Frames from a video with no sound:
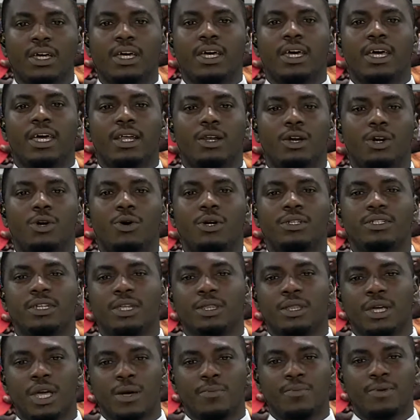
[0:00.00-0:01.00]
Inaugurating
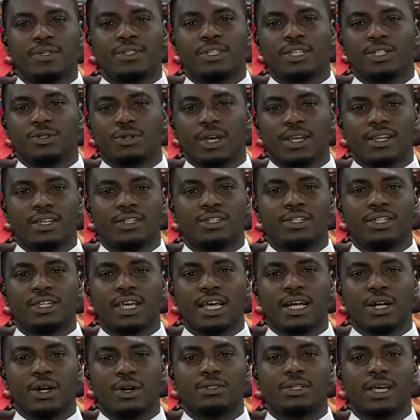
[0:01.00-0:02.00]
the APC Strategy
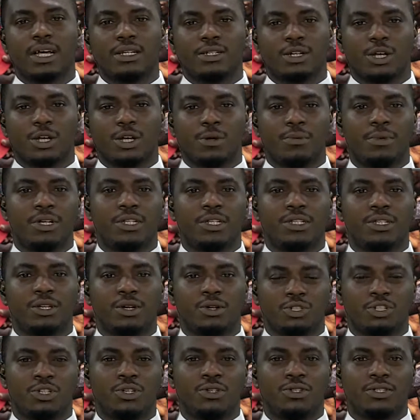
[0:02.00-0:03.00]
and Contact Committee on
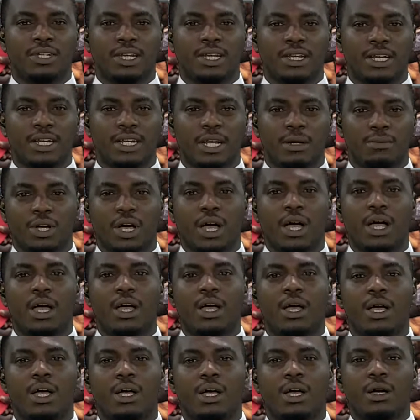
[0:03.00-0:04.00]
Tuesday in Abuja,
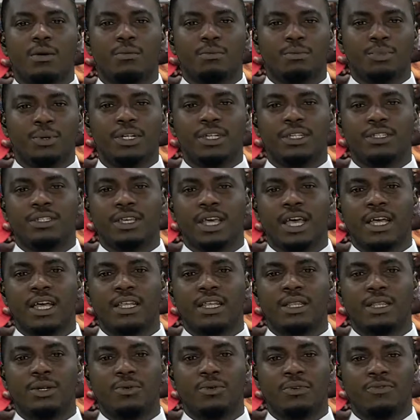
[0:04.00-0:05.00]
Buni said
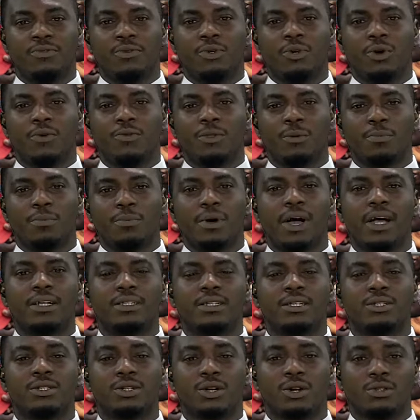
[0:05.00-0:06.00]
the review of the
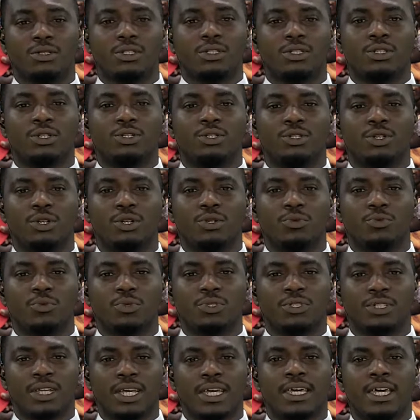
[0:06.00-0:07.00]
party's constitution would
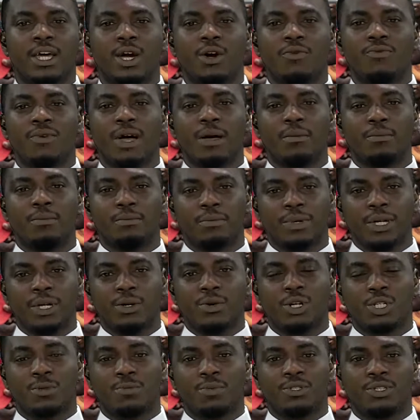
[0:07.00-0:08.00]
take care of
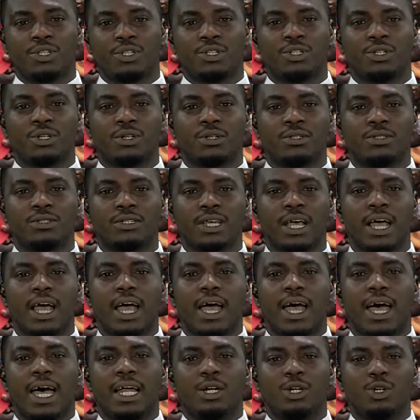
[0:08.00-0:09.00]
ambiguous positions
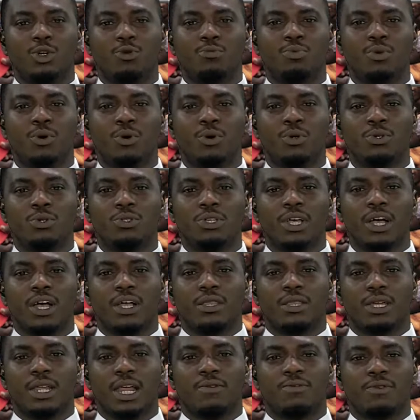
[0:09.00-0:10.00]
and loopholes
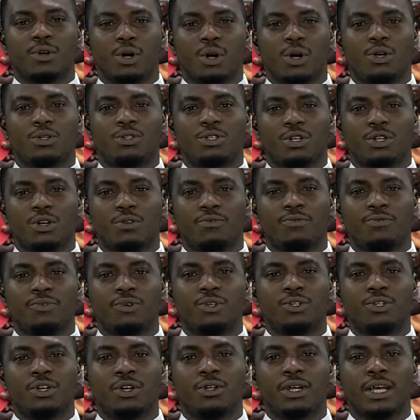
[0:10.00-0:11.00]
that have caused
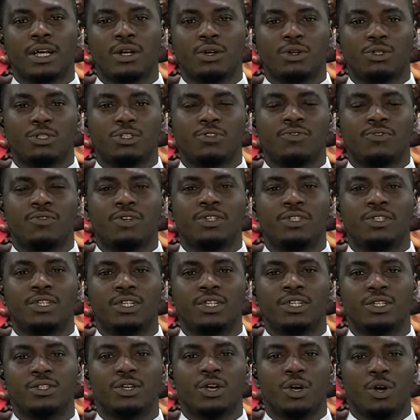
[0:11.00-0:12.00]
confusion and
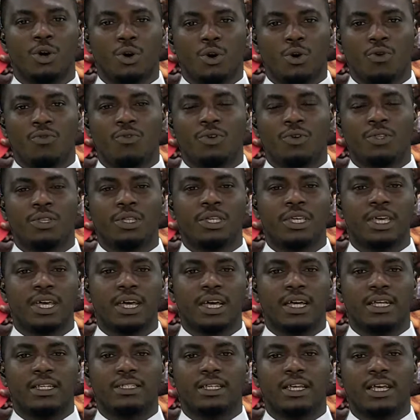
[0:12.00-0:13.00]
controversies over the
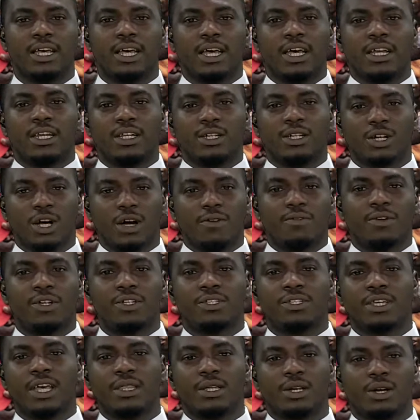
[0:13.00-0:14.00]
years. The governor
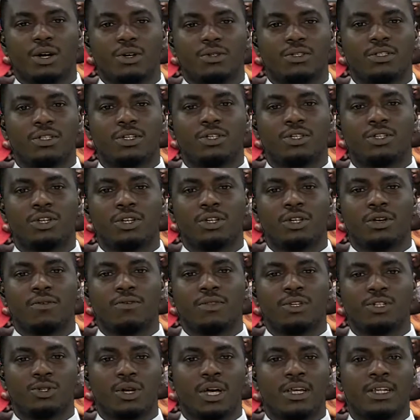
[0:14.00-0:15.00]
said the constitution of the
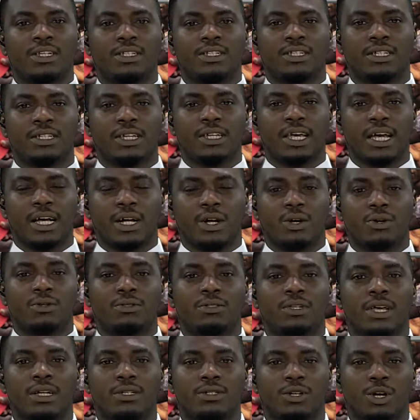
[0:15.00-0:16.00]
Strategy and
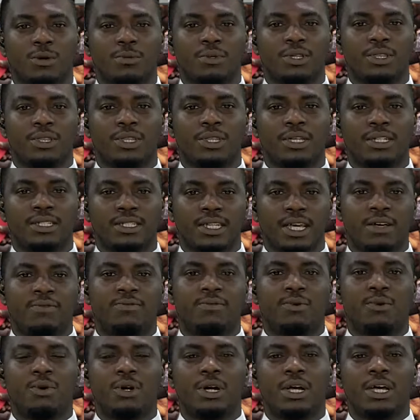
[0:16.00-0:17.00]
Contact Committee,
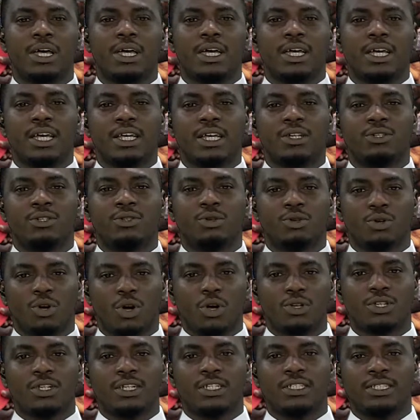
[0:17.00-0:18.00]
therefore, is to
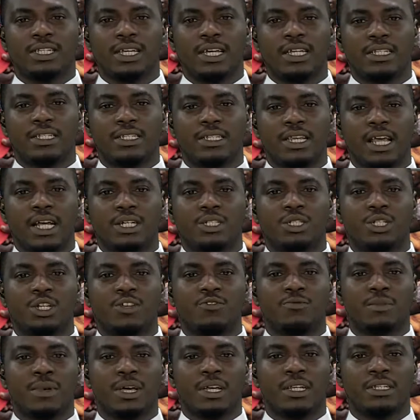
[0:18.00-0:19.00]
consolidate the
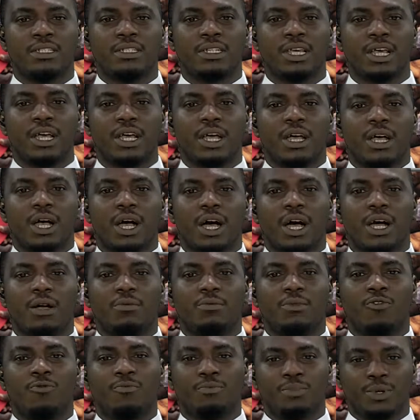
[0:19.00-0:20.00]
achievements
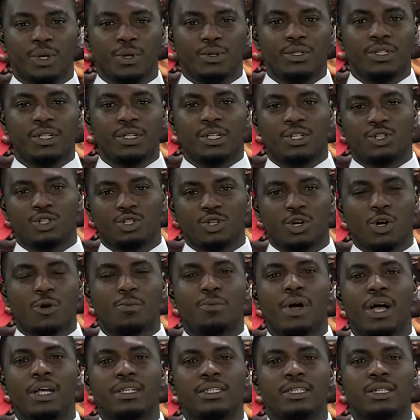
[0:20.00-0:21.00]
of building a strong
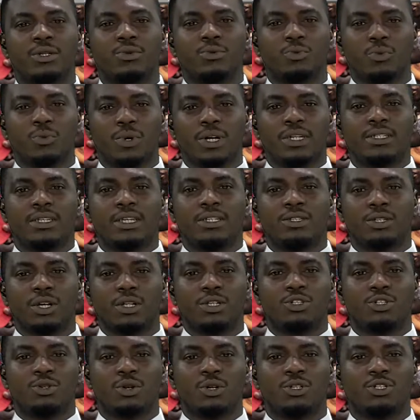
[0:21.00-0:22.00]
party with a solid
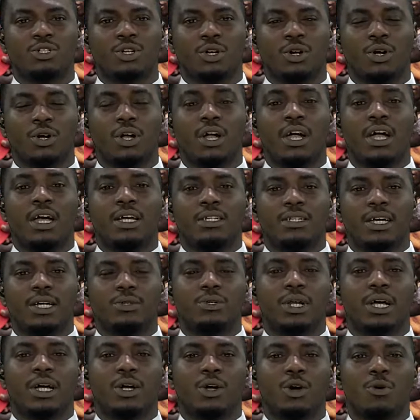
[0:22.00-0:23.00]
structure that
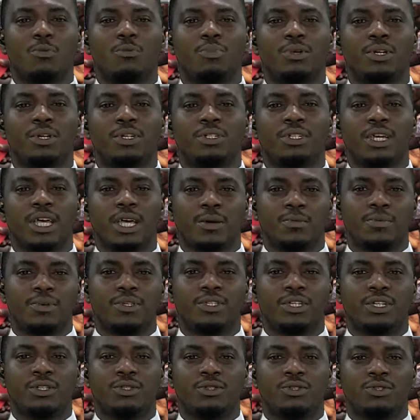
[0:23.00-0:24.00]
would accomplish
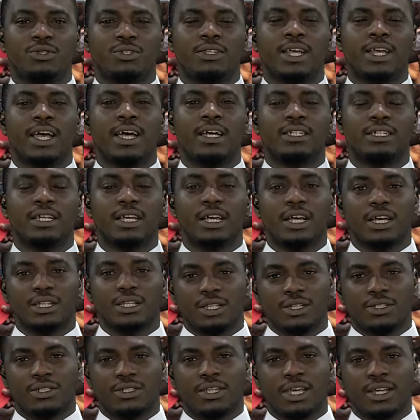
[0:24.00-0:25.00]
APC to stand
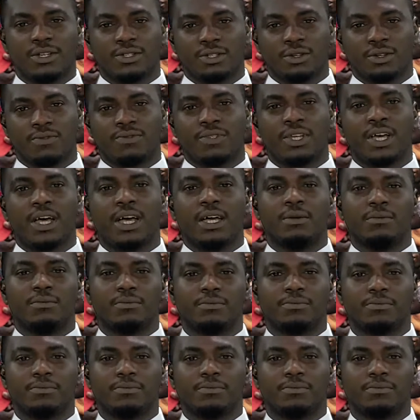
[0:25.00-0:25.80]
the test of time.